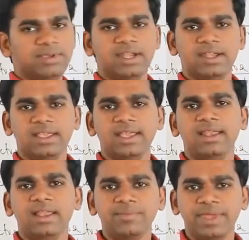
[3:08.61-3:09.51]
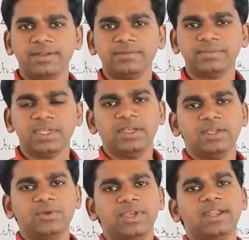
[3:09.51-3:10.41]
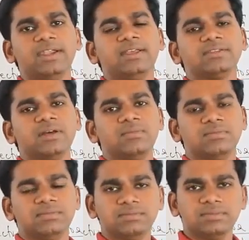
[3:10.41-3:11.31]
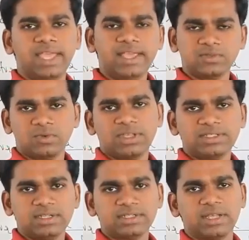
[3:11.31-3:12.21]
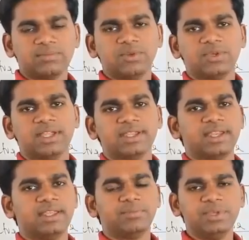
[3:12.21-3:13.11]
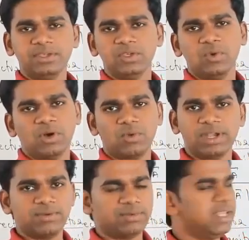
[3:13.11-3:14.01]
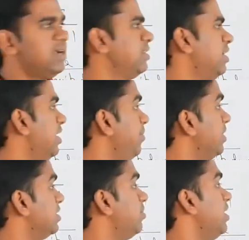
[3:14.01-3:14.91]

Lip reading: You can take element, you can take some x, y, z, some you can take p, q, or whatever, that depends.